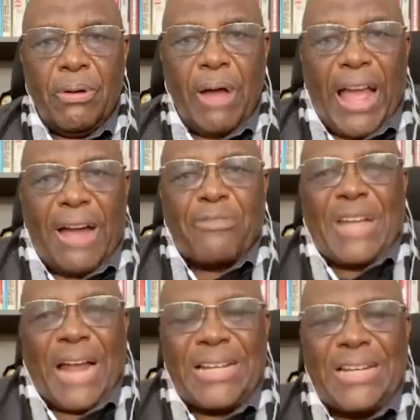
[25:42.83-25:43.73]
I have
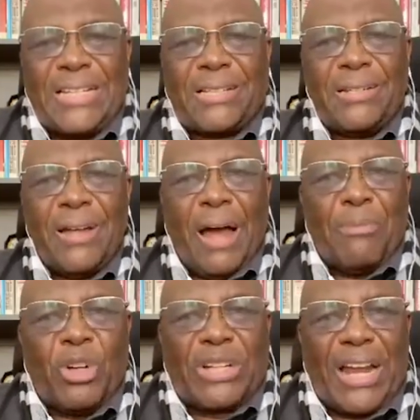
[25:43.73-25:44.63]
done this.
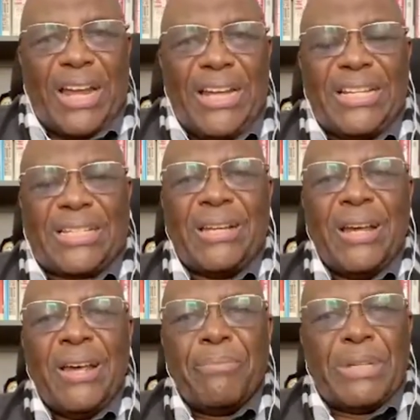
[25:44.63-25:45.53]
I'm not against
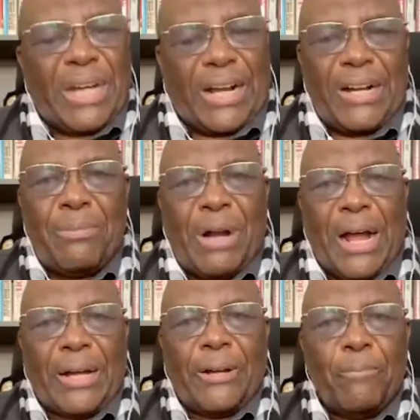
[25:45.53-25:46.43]
Mr. Karim
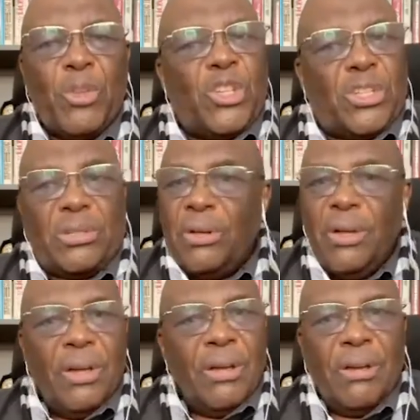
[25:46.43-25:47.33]
Khan. It's
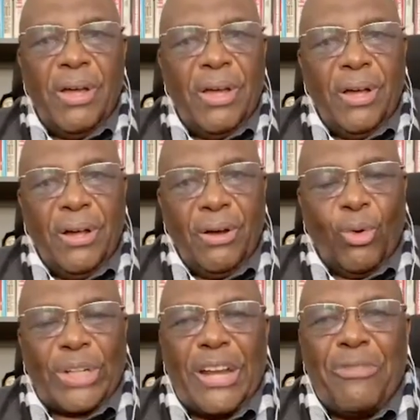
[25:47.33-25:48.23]

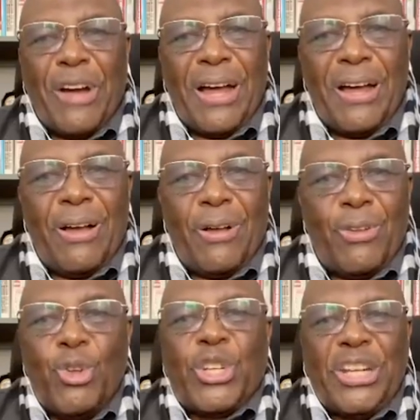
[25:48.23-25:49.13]
whatever
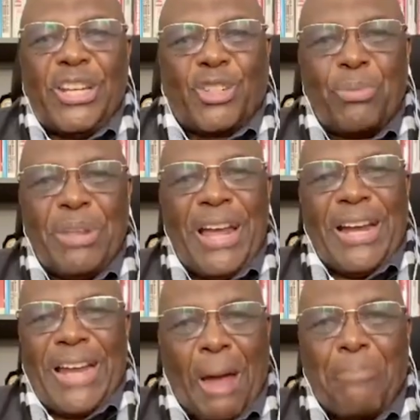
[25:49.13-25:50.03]
you did to me
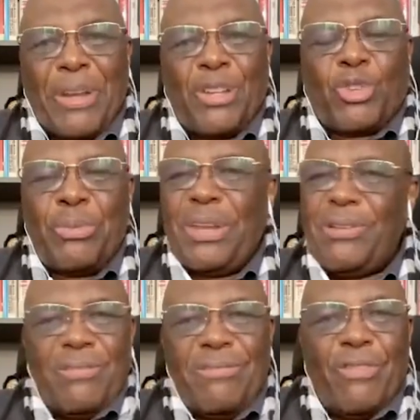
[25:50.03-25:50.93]
and happened to
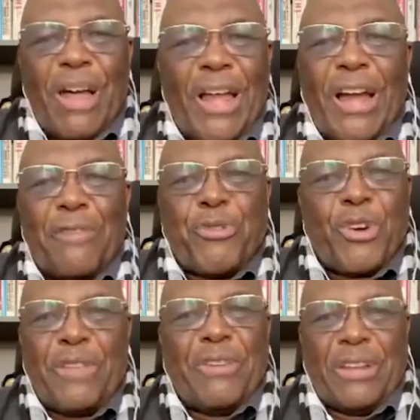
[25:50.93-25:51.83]
me, I have
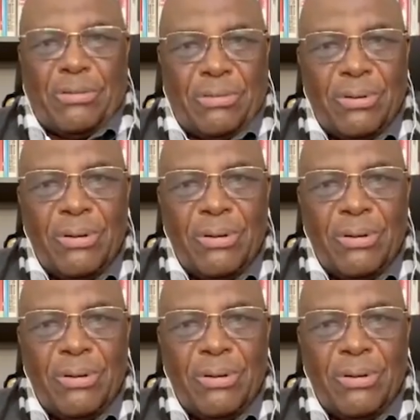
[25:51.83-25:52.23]
forgiven you.